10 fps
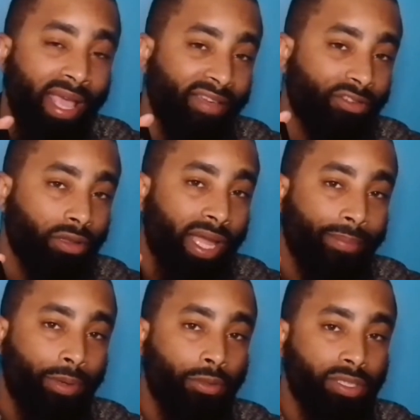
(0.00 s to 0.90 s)
If you
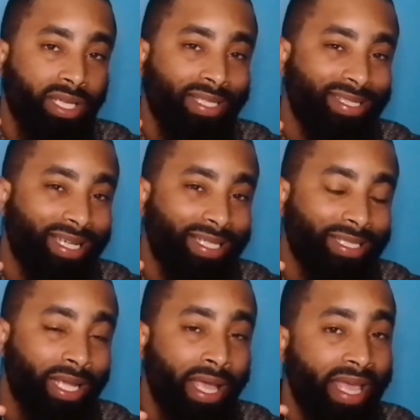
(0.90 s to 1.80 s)
like Bols
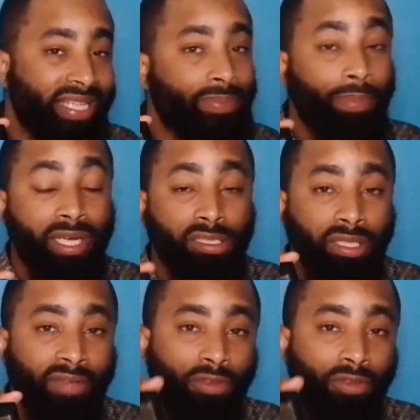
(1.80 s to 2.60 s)
d'Encens, especially